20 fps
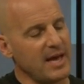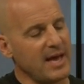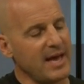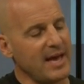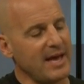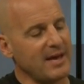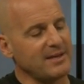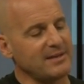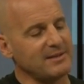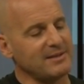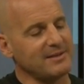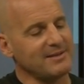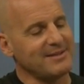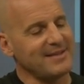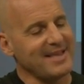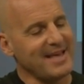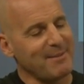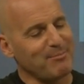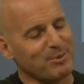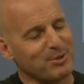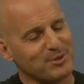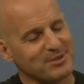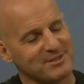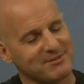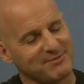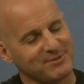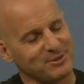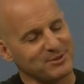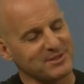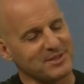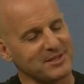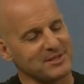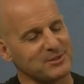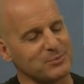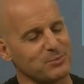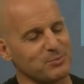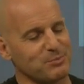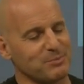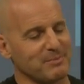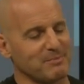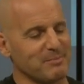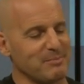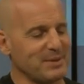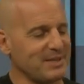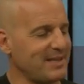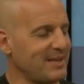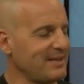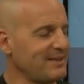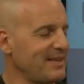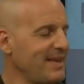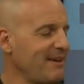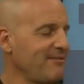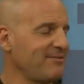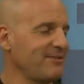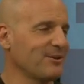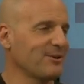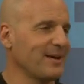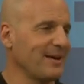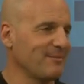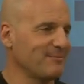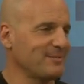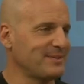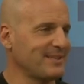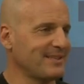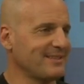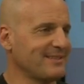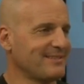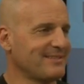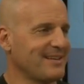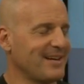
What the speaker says: And that person fills us, but then they feel empty.